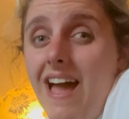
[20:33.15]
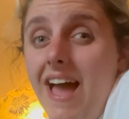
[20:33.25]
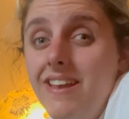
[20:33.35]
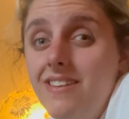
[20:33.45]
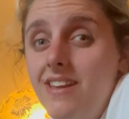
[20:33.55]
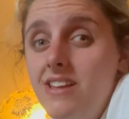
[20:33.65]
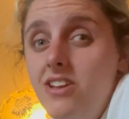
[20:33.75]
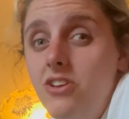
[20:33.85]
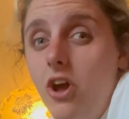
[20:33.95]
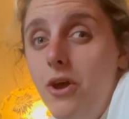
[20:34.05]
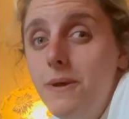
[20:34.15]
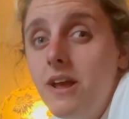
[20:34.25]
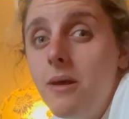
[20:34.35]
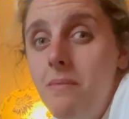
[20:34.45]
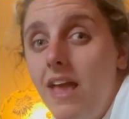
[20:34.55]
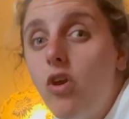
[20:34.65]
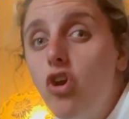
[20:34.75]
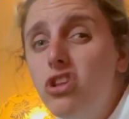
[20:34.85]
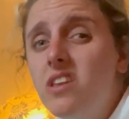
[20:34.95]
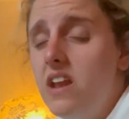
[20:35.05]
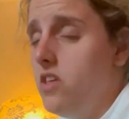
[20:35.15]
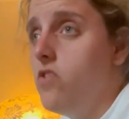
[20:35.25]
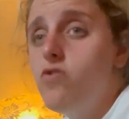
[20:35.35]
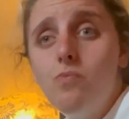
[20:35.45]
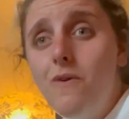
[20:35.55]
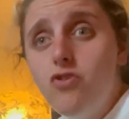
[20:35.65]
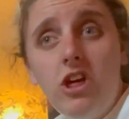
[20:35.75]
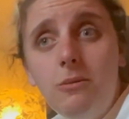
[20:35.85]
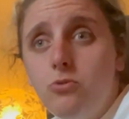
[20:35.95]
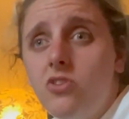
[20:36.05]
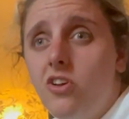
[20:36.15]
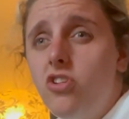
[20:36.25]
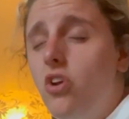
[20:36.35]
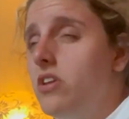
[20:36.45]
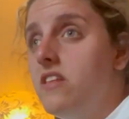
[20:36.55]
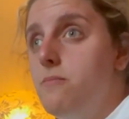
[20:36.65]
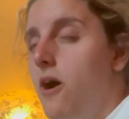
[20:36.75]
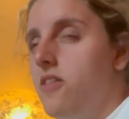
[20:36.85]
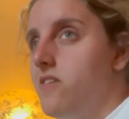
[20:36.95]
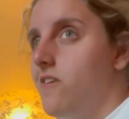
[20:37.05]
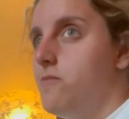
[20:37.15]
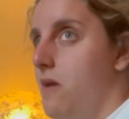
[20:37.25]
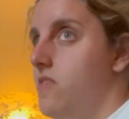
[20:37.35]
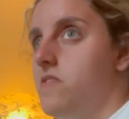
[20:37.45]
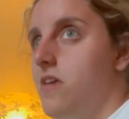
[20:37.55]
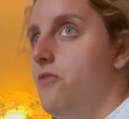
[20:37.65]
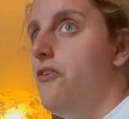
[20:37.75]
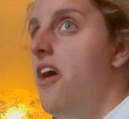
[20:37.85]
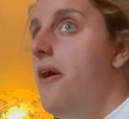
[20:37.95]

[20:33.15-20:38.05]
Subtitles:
and you know, you can make good dinners with cheap products. You don't need to buy these expensive